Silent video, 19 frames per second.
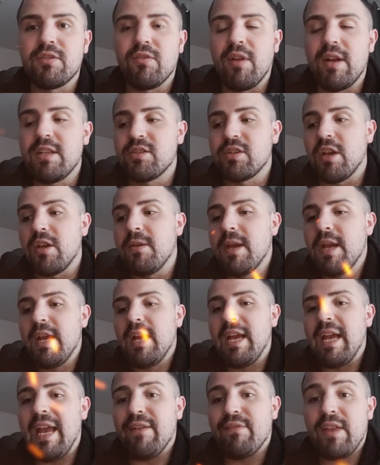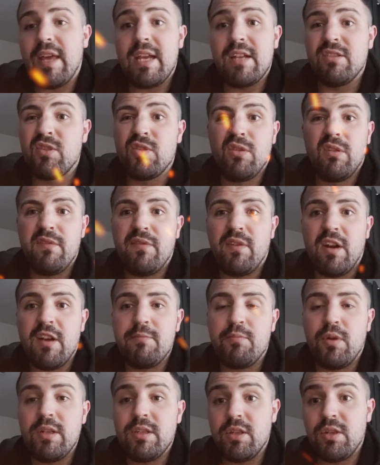All right, so if they can score 5
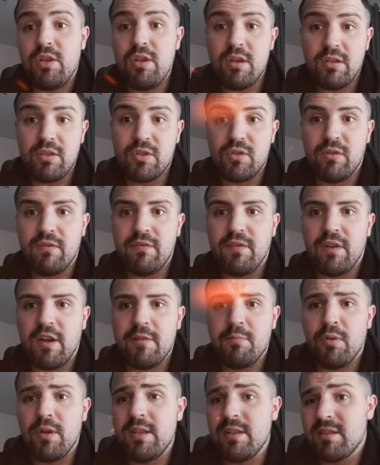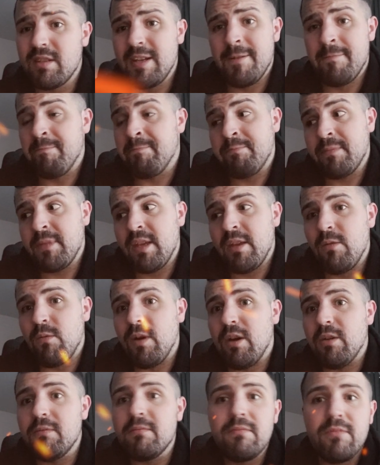points and you can score 5 points,
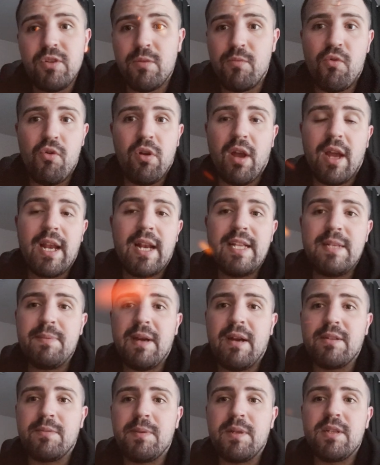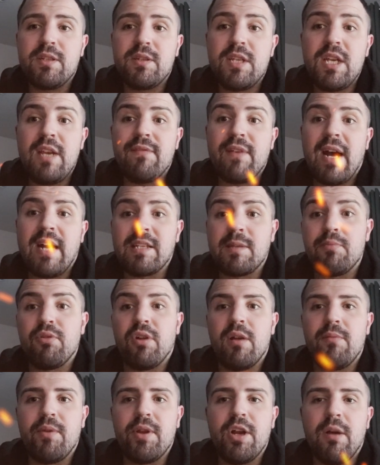well, you're more likely to be able to achieve that as a
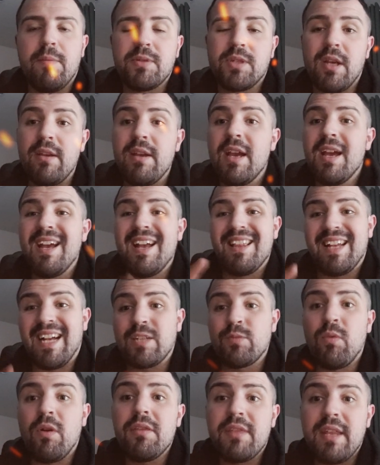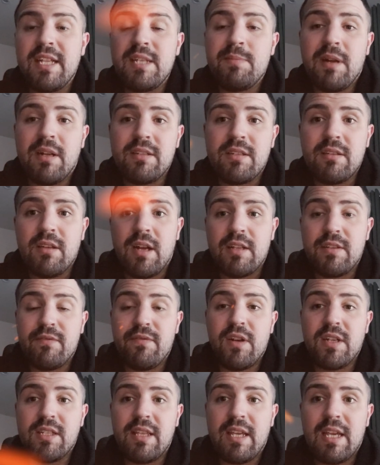primary op. So that's one thing to be able to
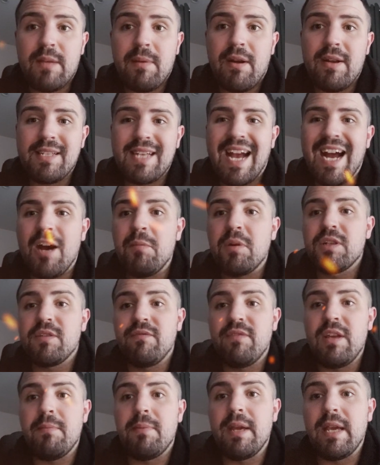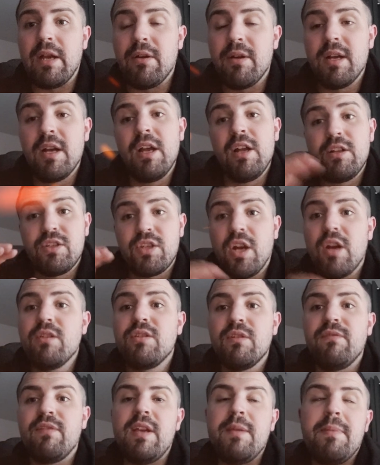first think about, is how much VP or
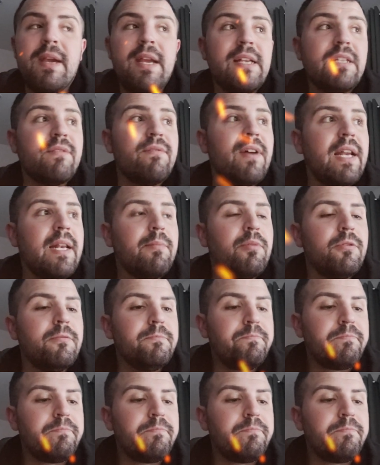total VP is available.